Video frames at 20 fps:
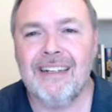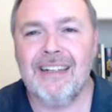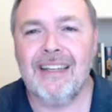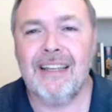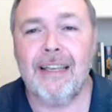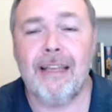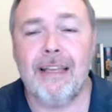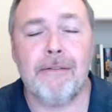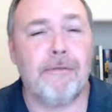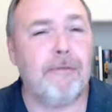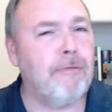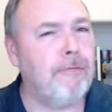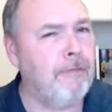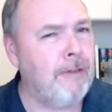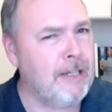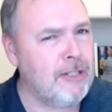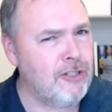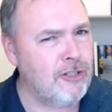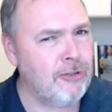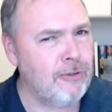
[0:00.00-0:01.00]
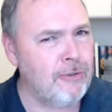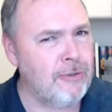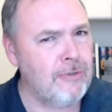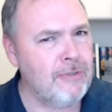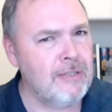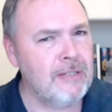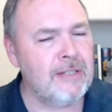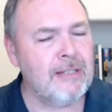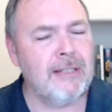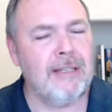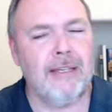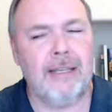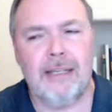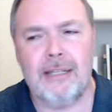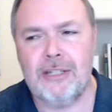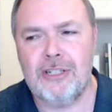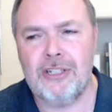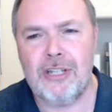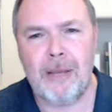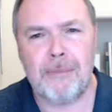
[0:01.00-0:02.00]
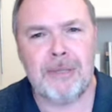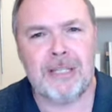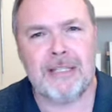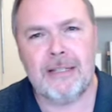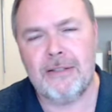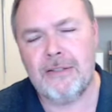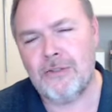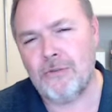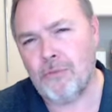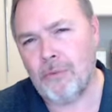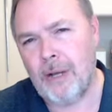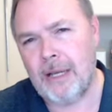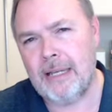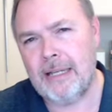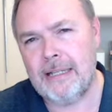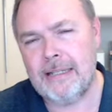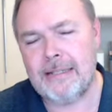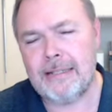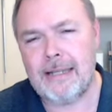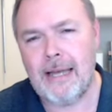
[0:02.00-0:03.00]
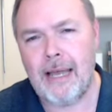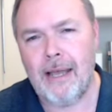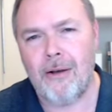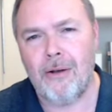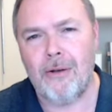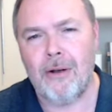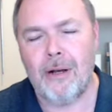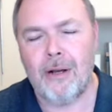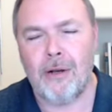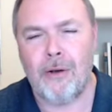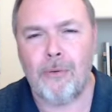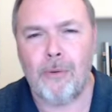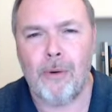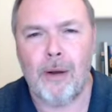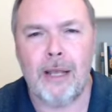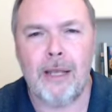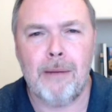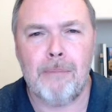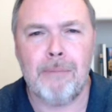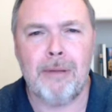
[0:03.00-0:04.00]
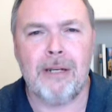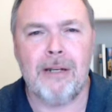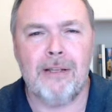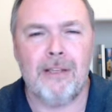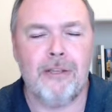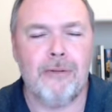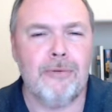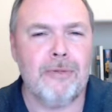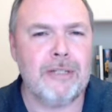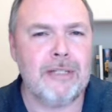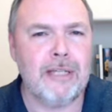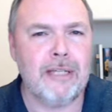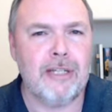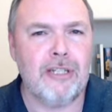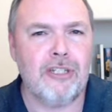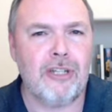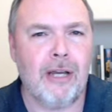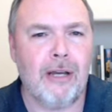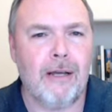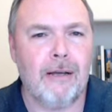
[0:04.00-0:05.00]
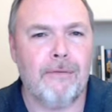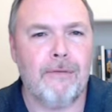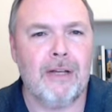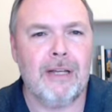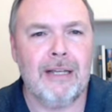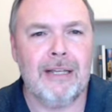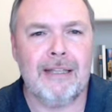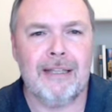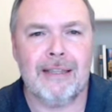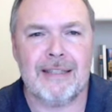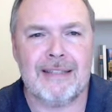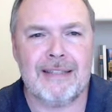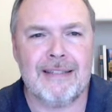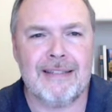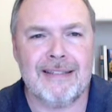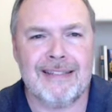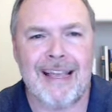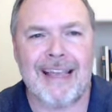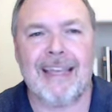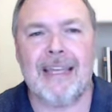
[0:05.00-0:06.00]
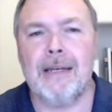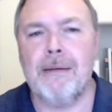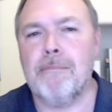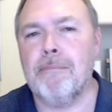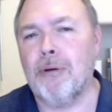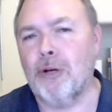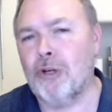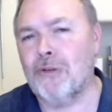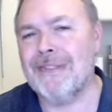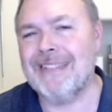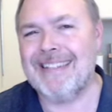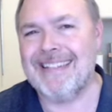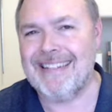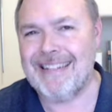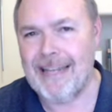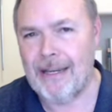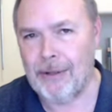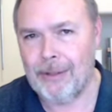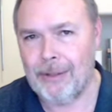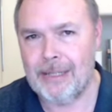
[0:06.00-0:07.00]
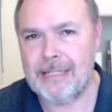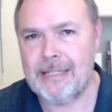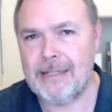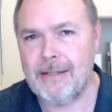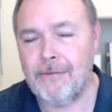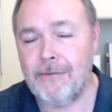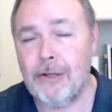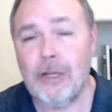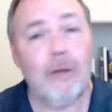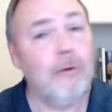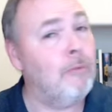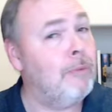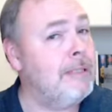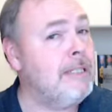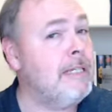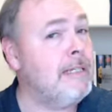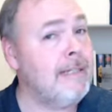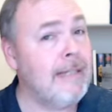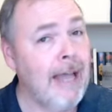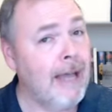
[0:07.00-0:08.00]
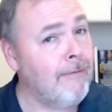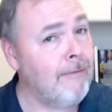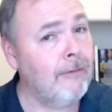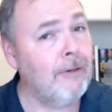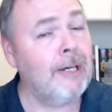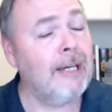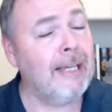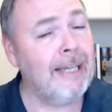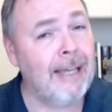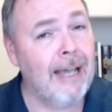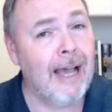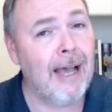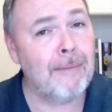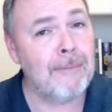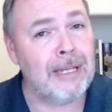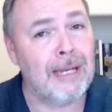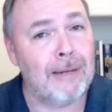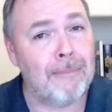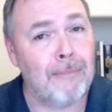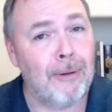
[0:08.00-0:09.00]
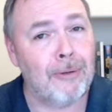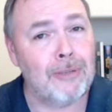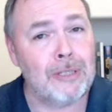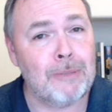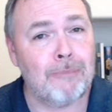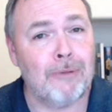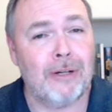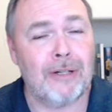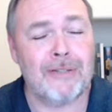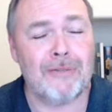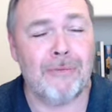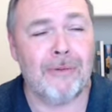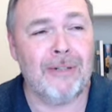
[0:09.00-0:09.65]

It features in Jemisin's writing style quite a bit of usage of the second person narrative, which is not very common in most books.